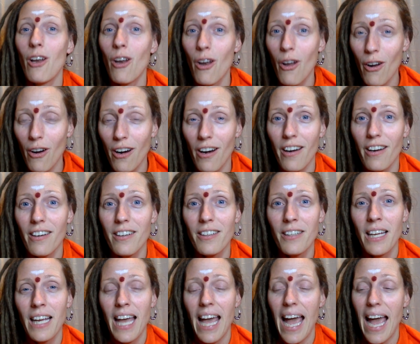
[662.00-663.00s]

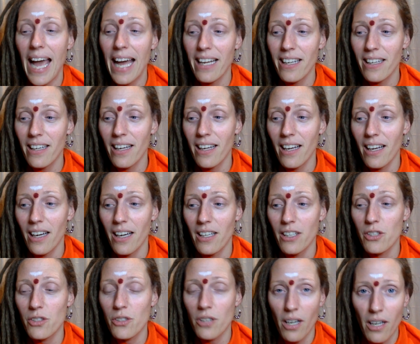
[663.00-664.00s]
learn and
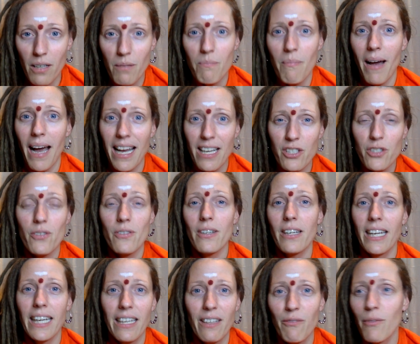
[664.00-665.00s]
start
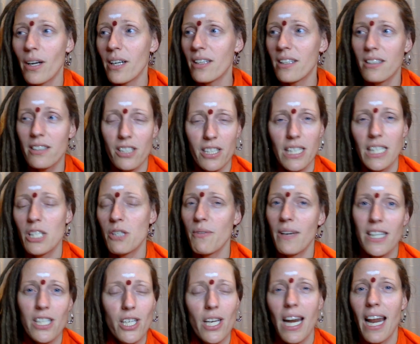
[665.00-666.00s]
mastering one
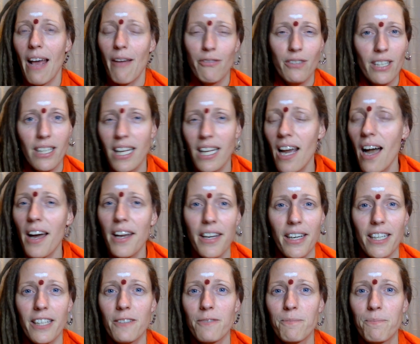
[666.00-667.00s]
situation after the
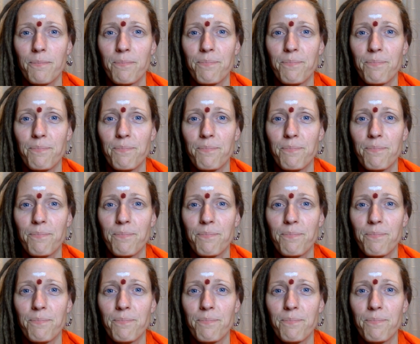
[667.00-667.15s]
other.